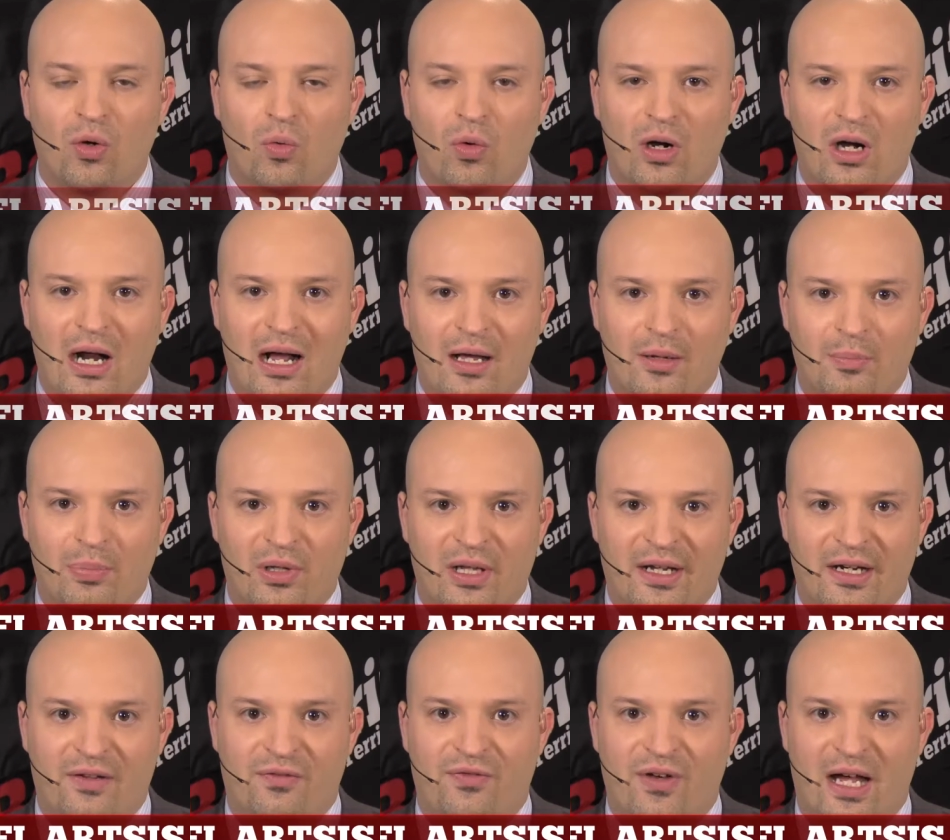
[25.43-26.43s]
We're on
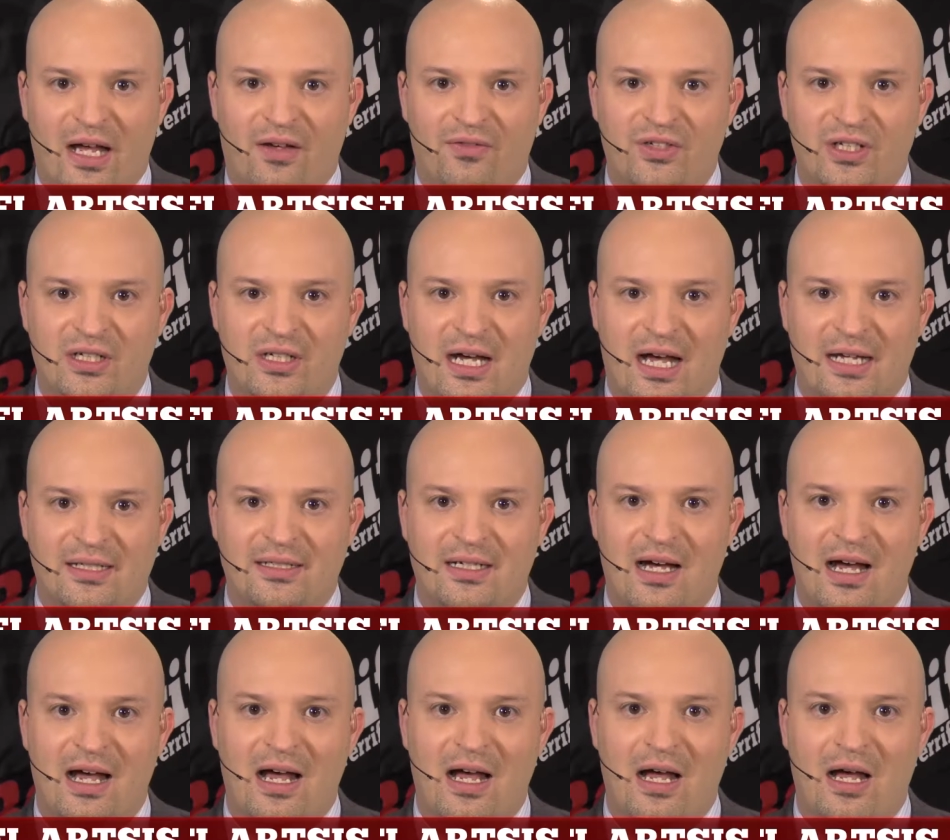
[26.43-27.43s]
planet five D dot
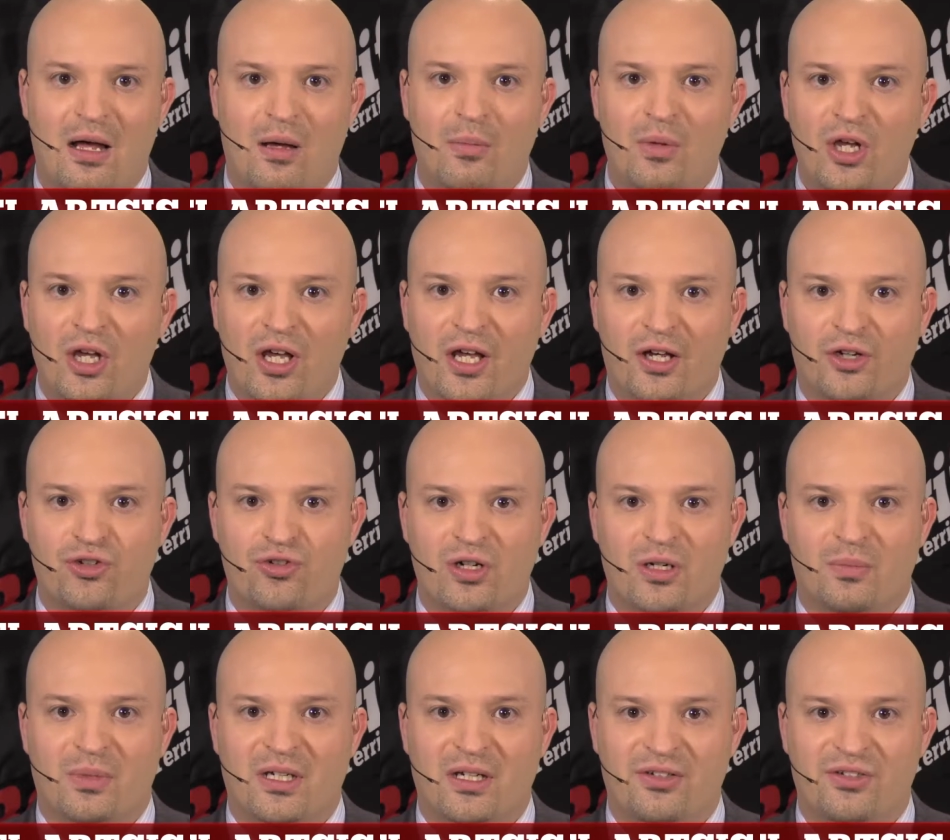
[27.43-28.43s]
com,
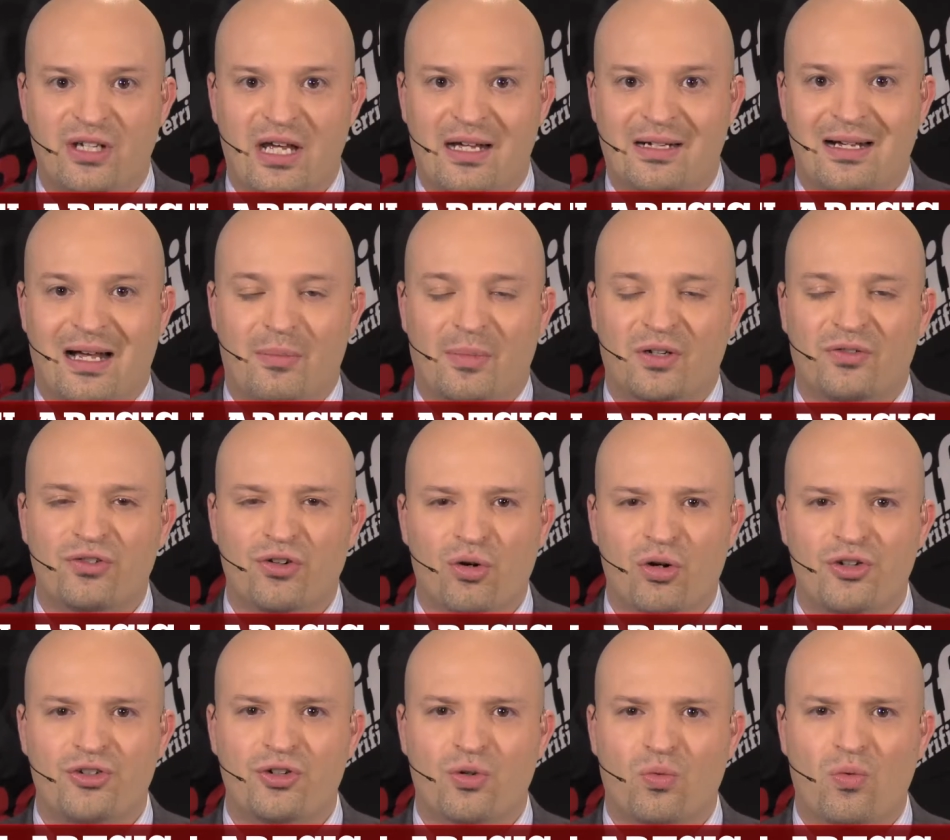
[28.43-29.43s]
extreme kids dot com, and of
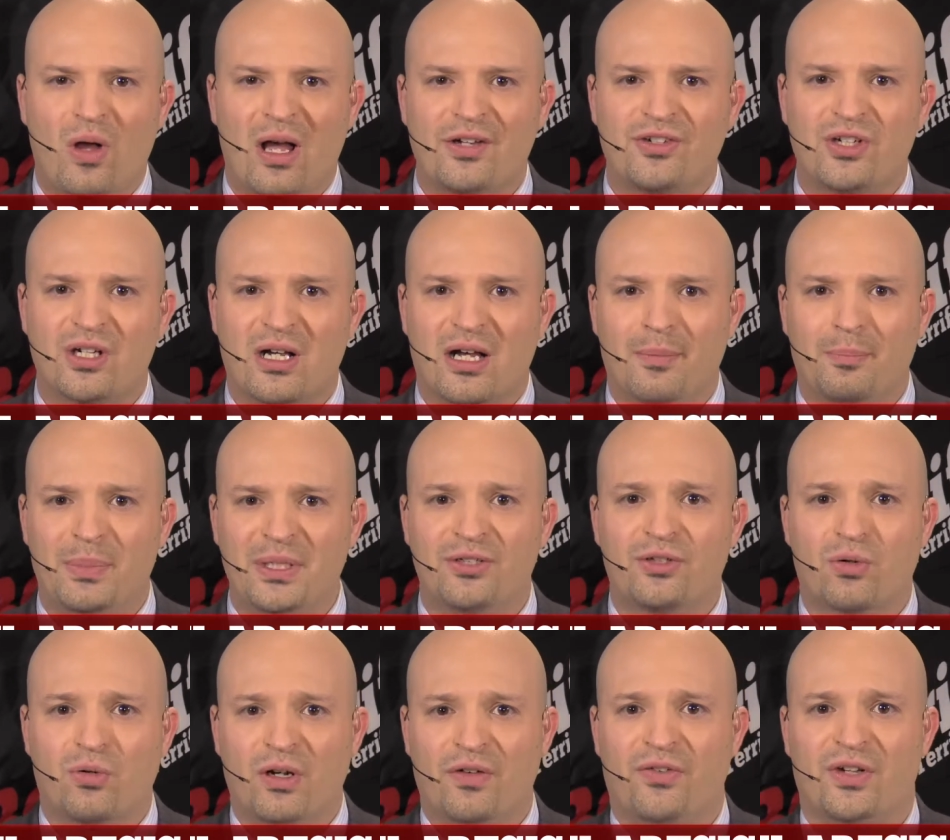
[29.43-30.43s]
course you're watching on Be
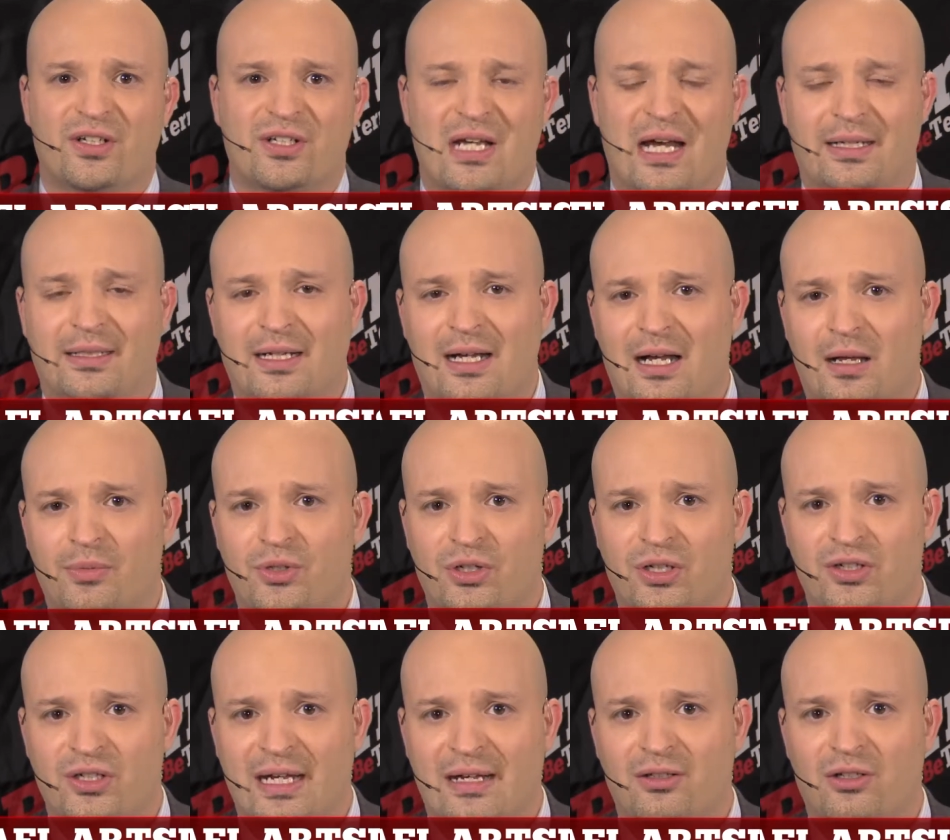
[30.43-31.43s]
Terrific dot com. You
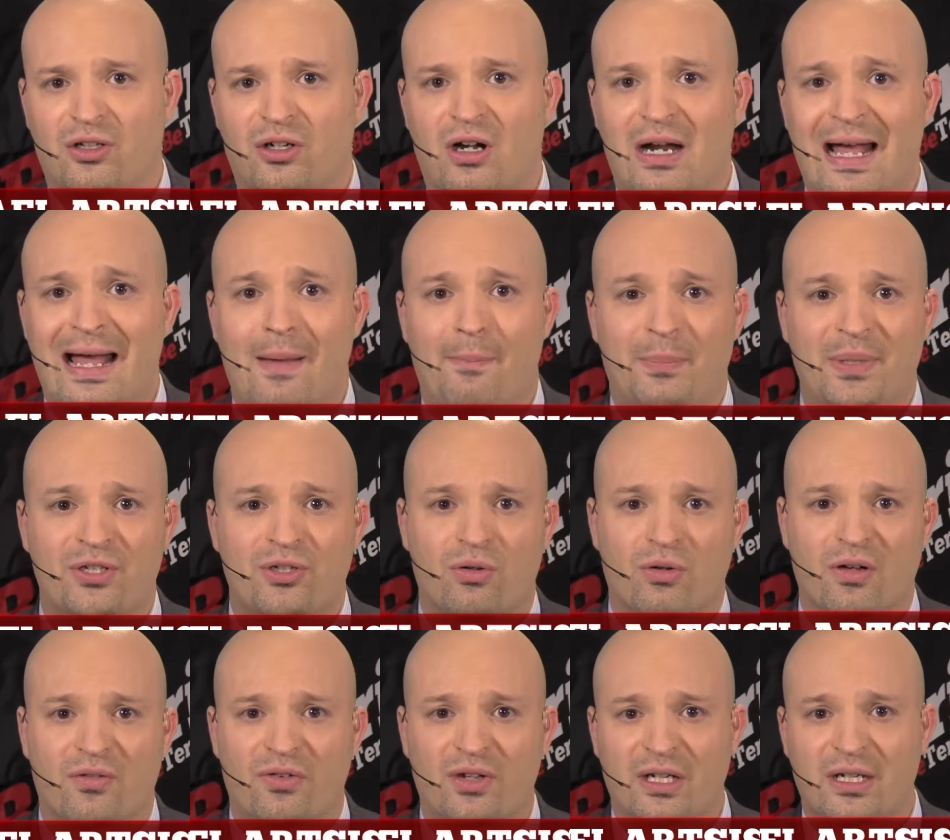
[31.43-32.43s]
can download our app, Be
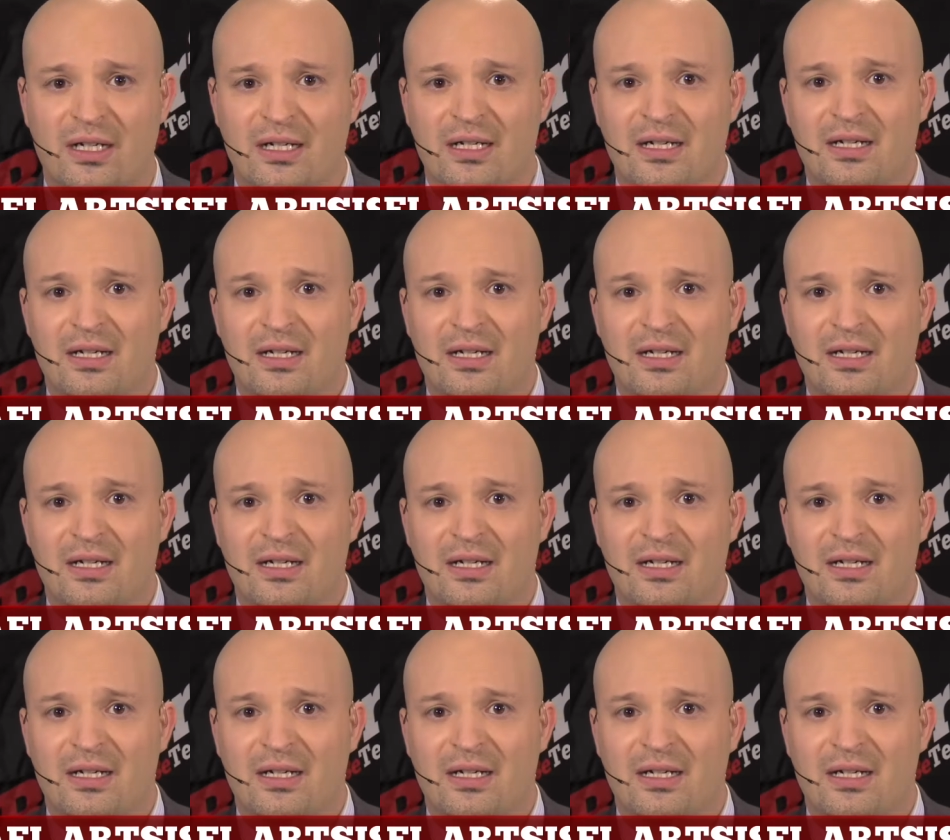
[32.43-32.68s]
Terrific.